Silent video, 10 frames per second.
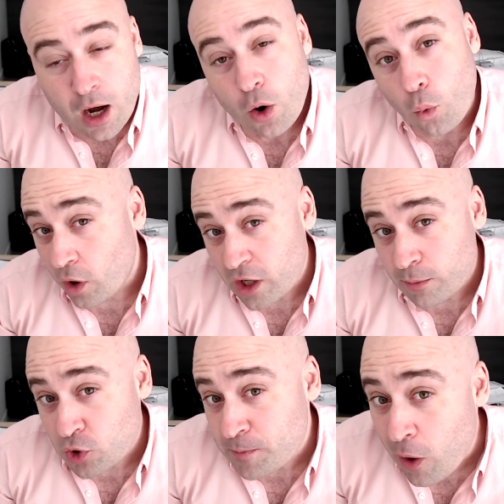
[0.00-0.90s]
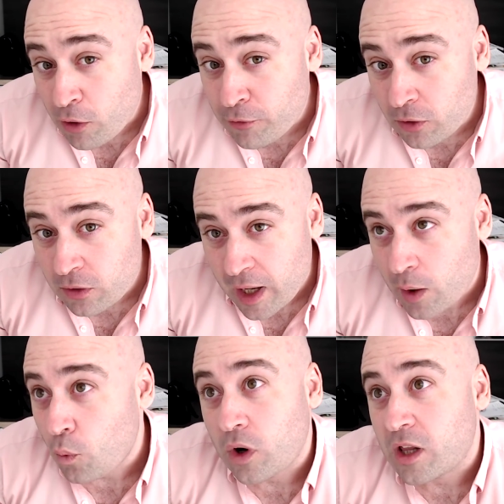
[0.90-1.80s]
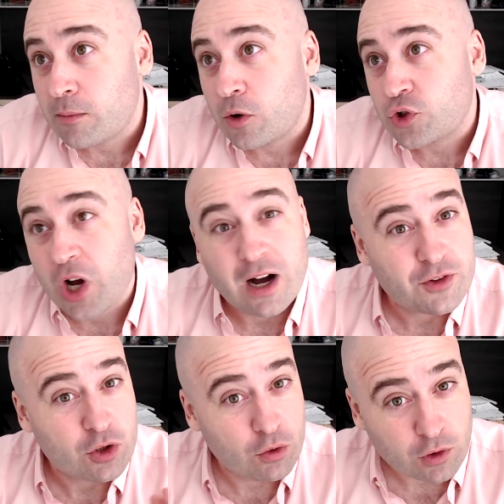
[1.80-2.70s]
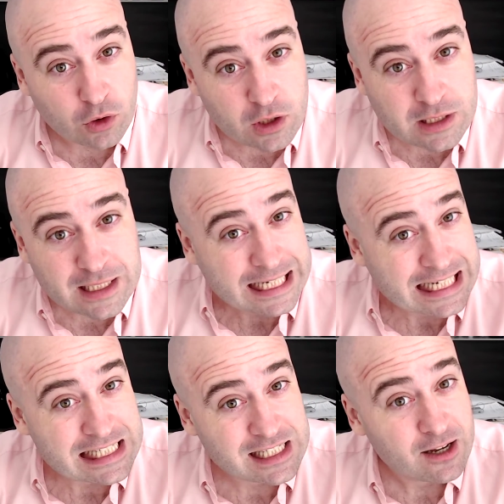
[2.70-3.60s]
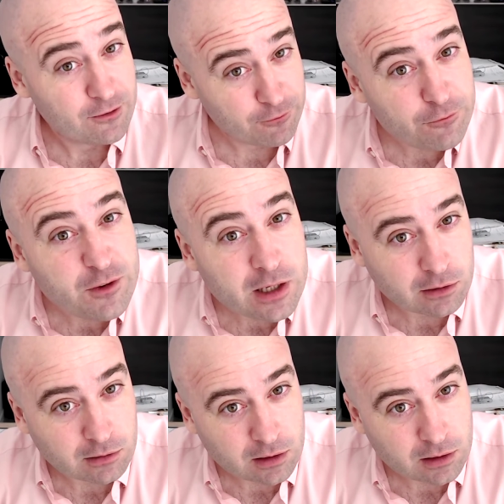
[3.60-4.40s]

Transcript: One of the most powerful and one of the most often overlooked is fear.